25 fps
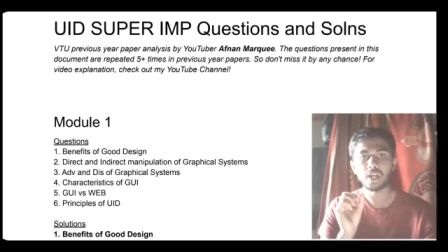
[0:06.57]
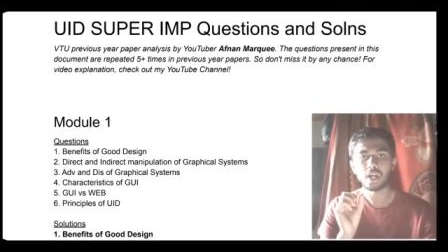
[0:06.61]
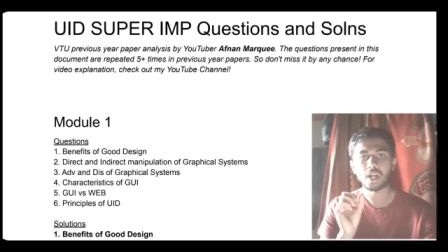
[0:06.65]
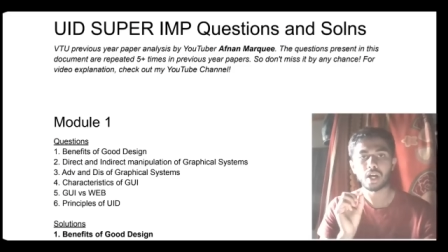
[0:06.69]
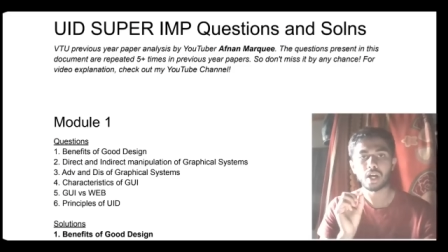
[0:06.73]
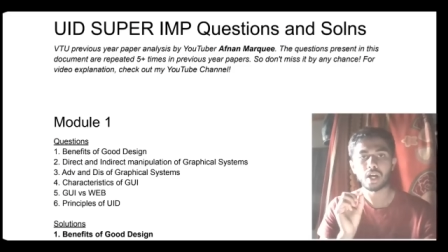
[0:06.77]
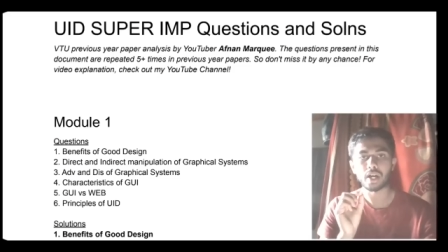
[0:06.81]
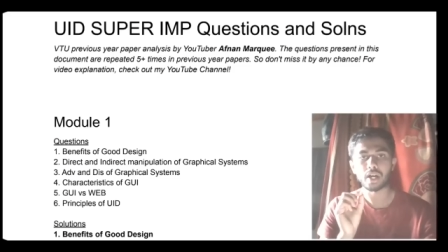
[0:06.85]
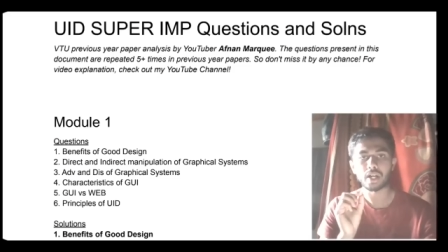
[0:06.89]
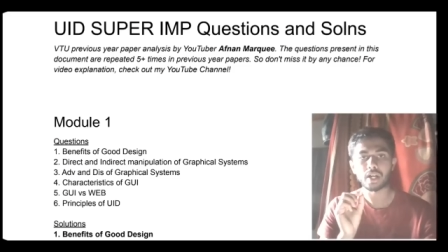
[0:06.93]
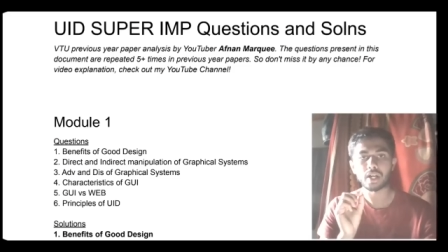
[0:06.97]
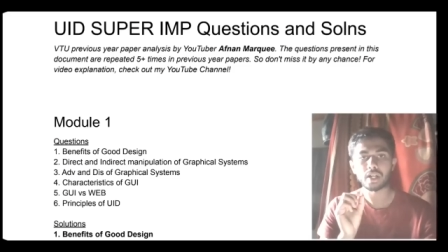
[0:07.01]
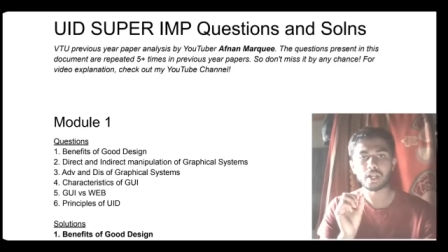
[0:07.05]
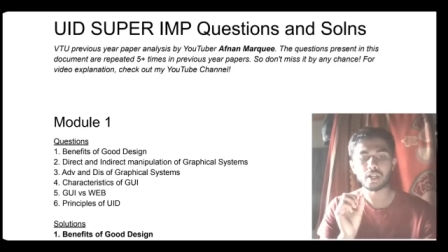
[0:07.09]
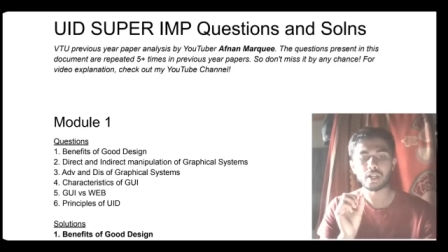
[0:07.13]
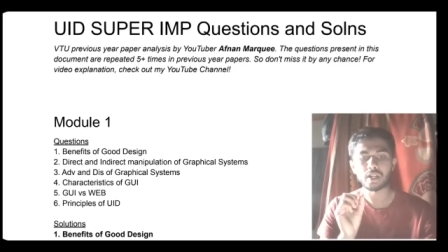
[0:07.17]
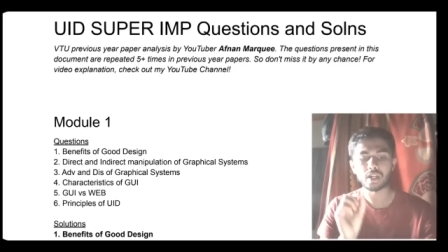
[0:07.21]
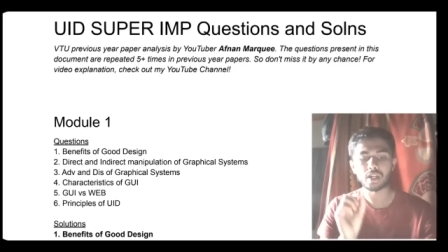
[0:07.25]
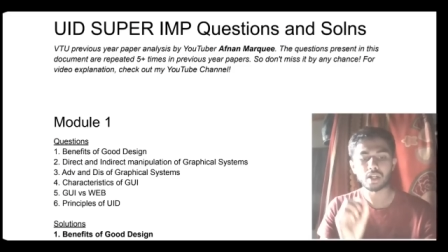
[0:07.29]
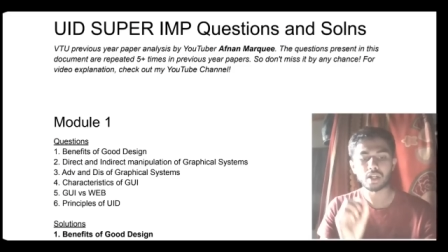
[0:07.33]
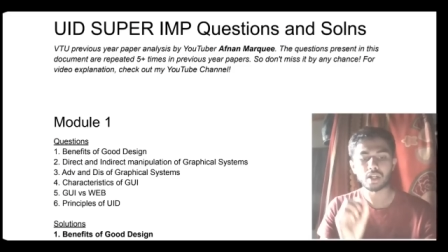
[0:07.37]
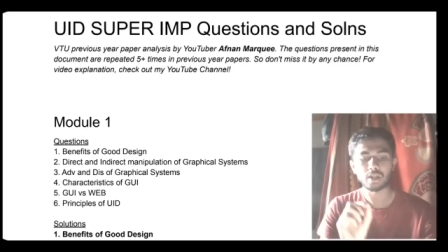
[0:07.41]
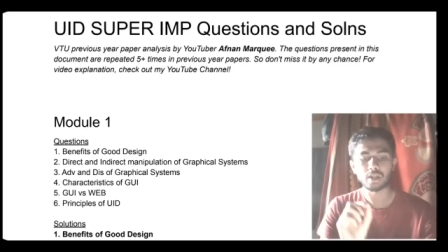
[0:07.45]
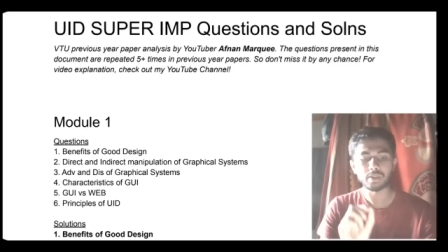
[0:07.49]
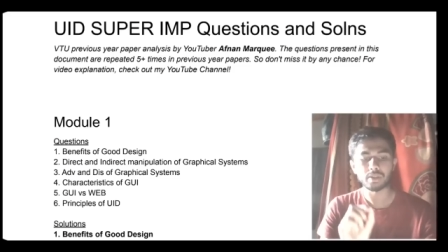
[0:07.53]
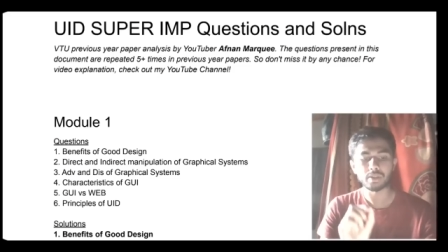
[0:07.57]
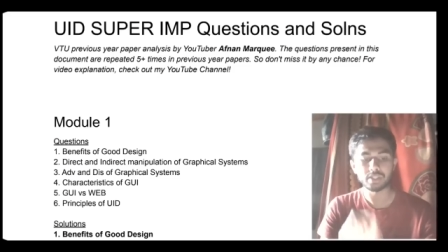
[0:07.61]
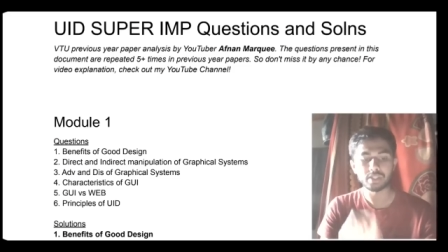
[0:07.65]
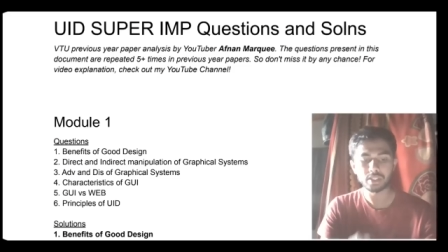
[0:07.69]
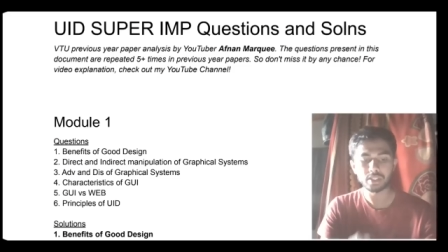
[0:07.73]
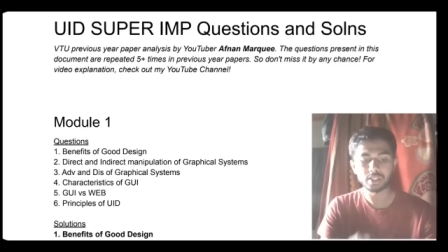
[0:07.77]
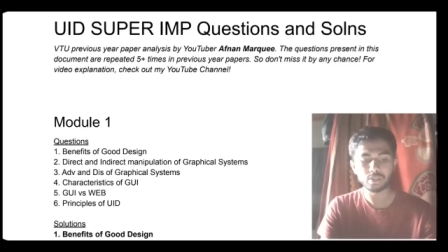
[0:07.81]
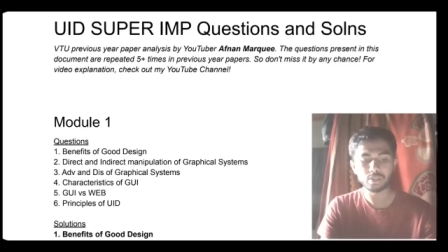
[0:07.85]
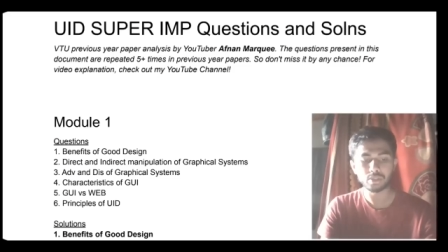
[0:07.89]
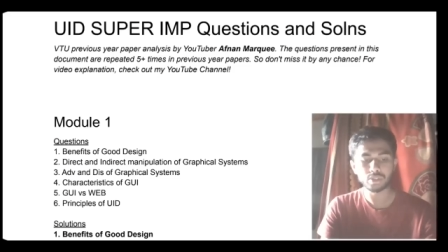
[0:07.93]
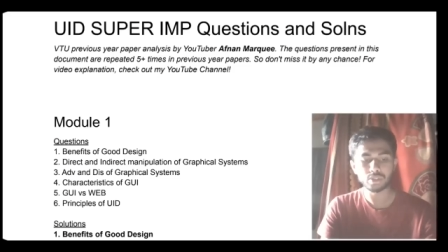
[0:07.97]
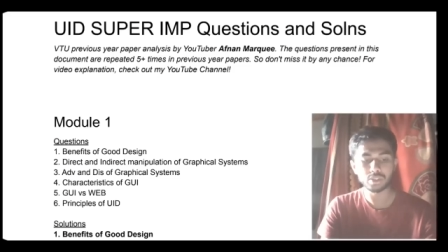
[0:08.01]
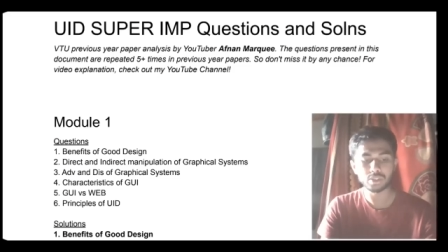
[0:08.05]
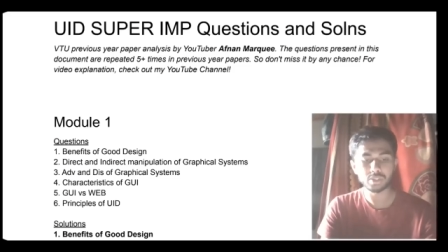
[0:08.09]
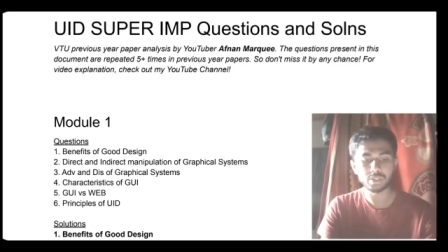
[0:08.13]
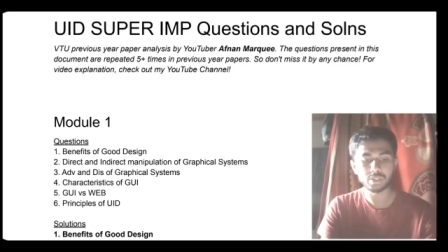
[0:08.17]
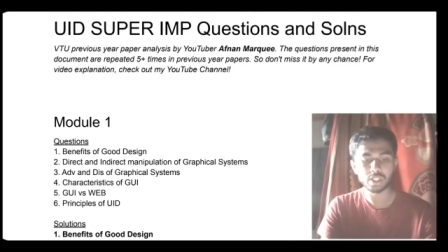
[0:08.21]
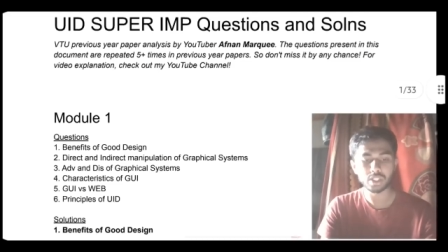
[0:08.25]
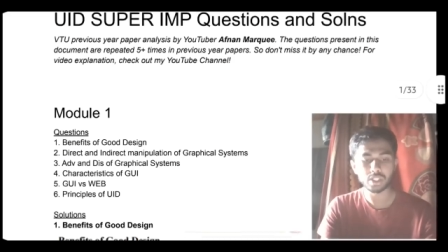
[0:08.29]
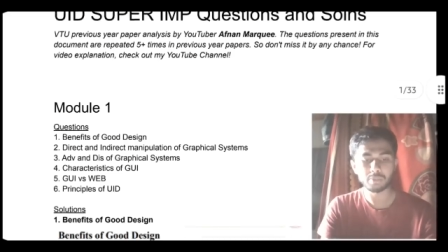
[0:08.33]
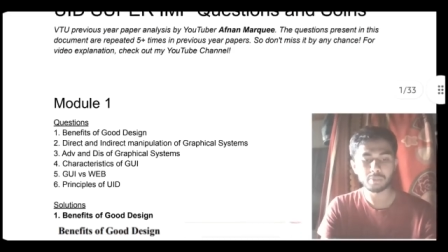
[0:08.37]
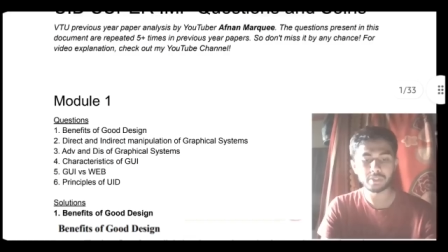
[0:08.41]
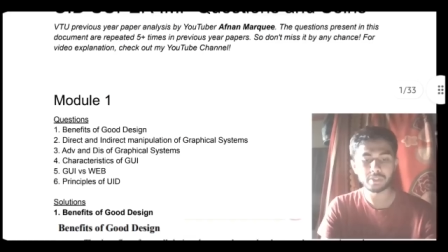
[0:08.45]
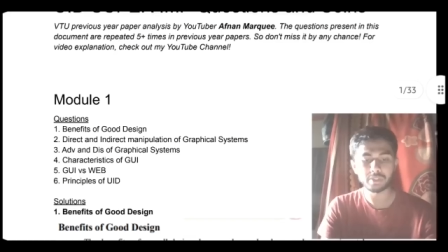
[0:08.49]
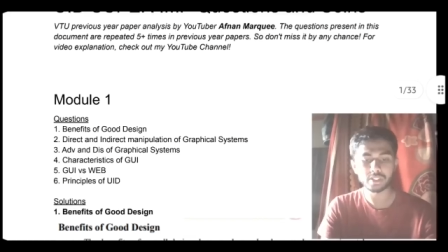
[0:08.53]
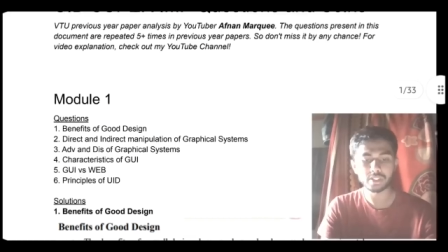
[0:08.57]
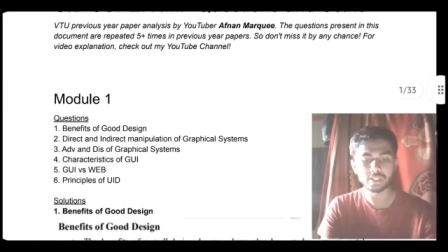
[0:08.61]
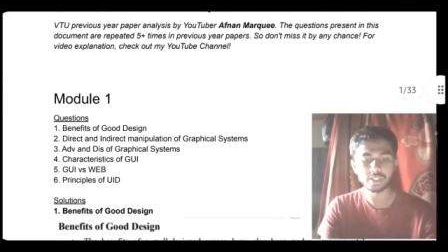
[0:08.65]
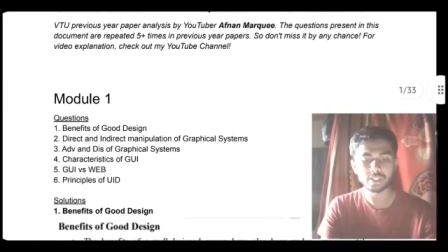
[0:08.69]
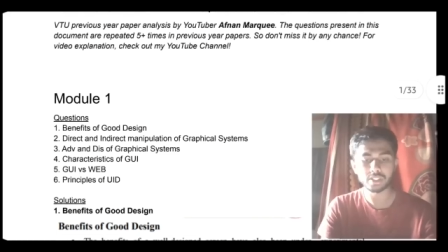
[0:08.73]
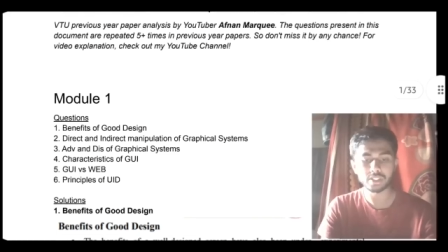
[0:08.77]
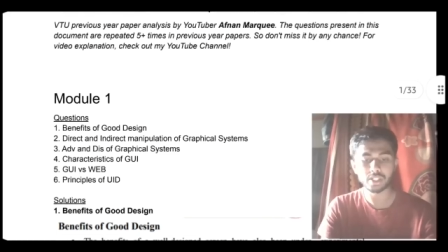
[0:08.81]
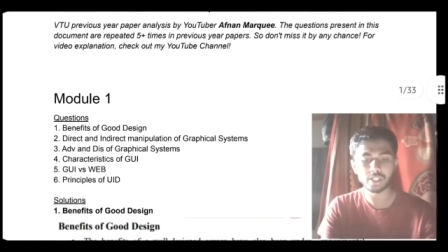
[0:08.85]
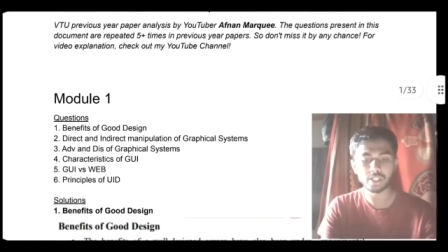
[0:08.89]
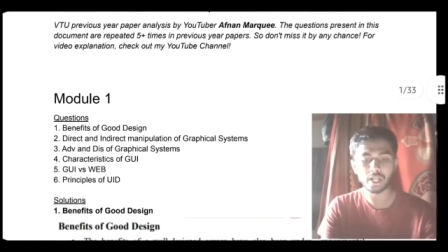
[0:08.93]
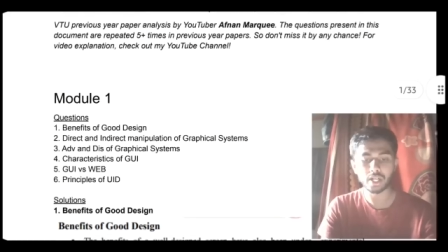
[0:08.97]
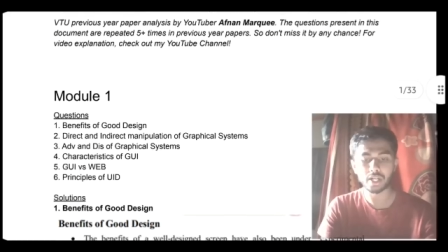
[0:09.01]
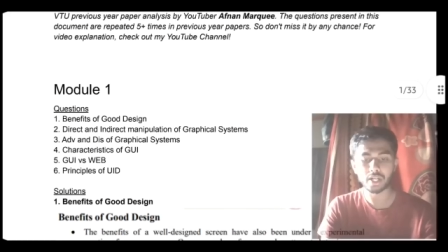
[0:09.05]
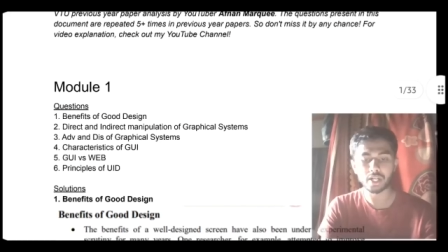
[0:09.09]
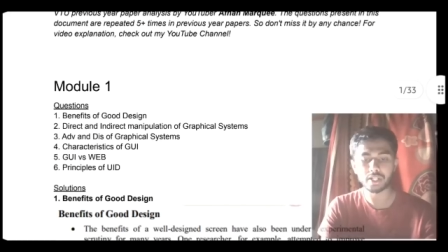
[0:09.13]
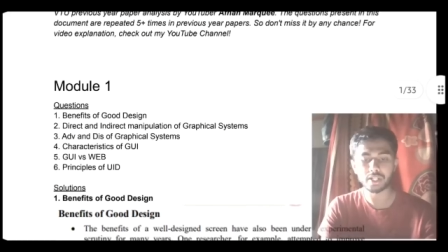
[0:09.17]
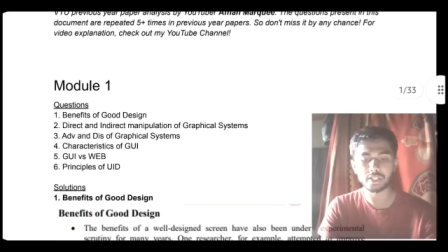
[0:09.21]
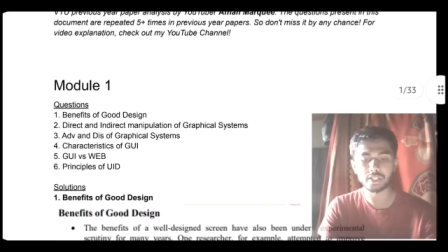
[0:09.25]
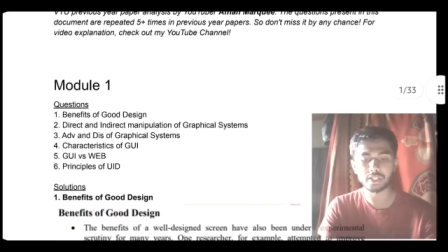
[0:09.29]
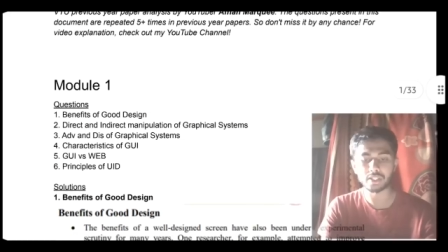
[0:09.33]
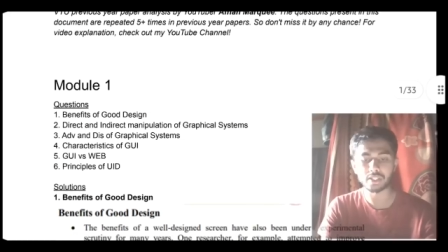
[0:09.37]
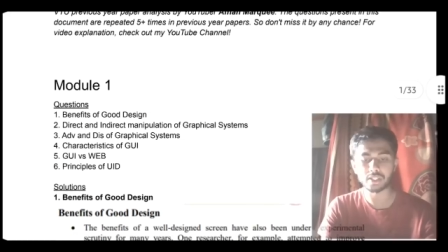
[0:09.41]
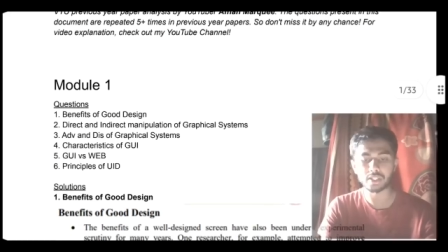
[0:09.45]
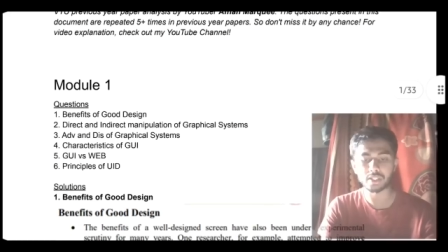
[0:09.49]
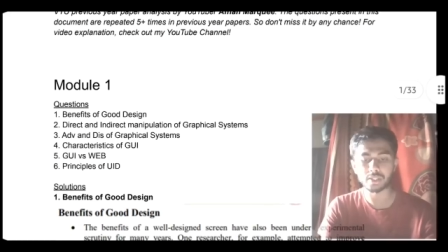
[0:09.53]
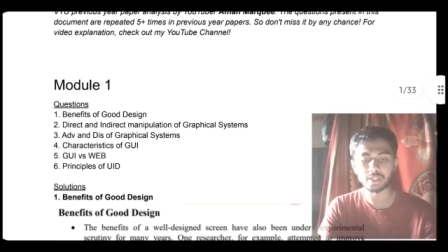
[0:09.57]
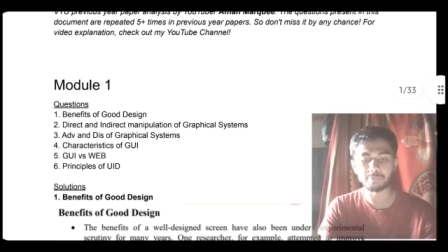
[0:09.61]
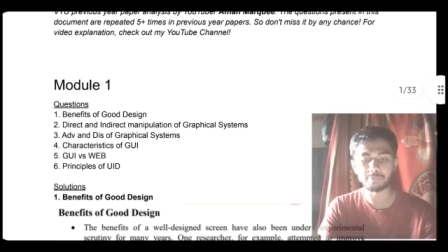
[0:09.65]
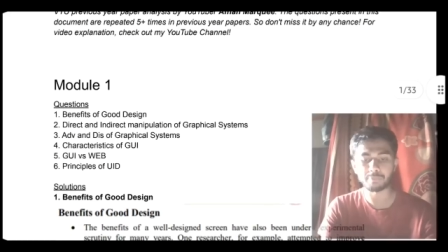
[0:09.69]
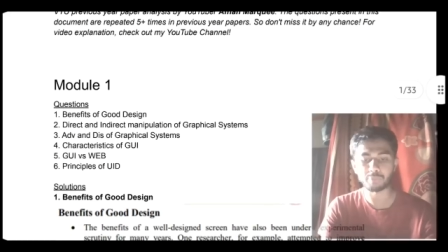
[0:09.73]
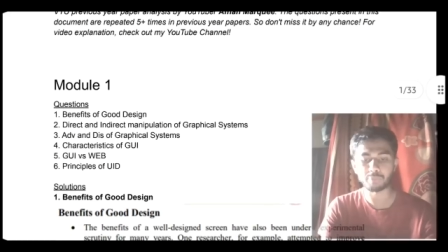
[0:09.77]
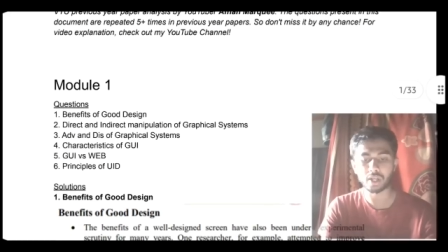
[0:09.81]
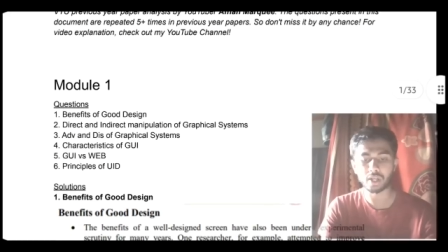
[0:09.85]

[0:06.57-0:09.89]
and uh, these are the questions I'll be discussing and um,